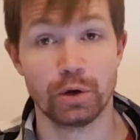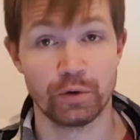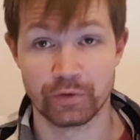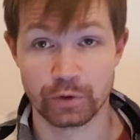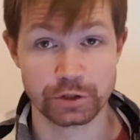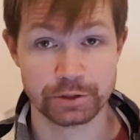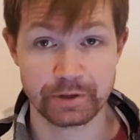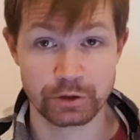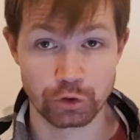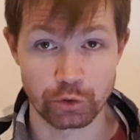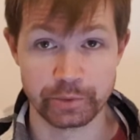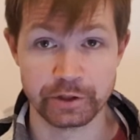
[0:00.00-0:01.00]
Of course, a big
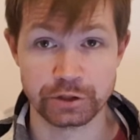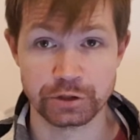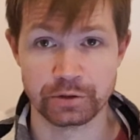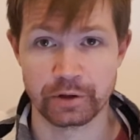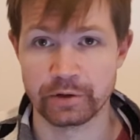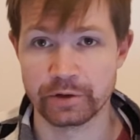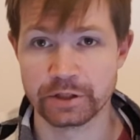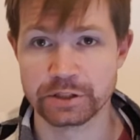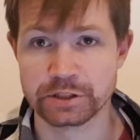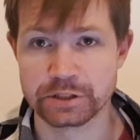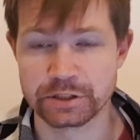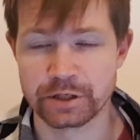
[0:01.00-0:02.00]
recommendation. This
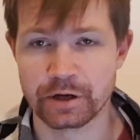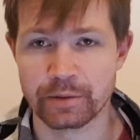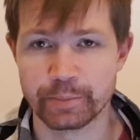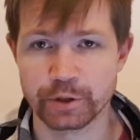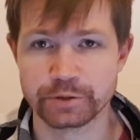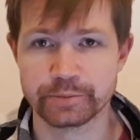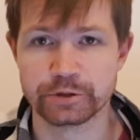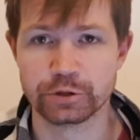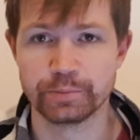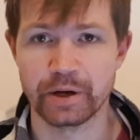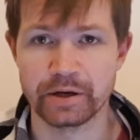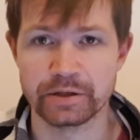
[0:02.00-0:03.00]
is possible to
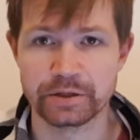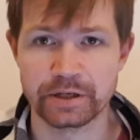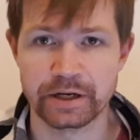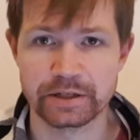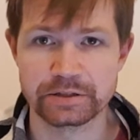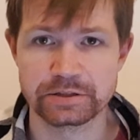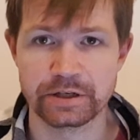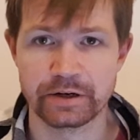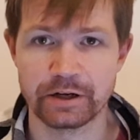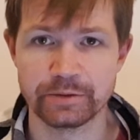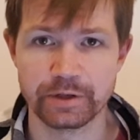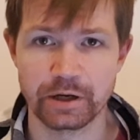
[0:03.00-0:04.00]
buy at
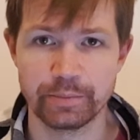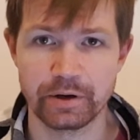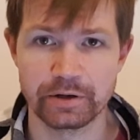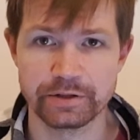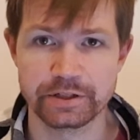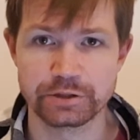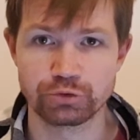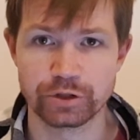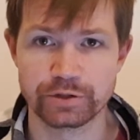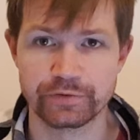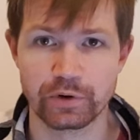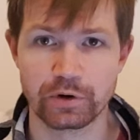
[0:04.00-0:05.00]
Landbier Paradise
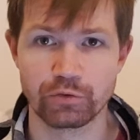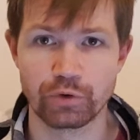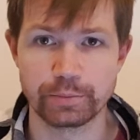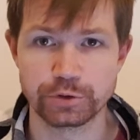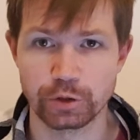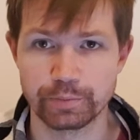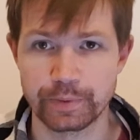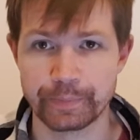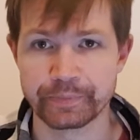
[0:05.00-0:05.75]
24 webshop,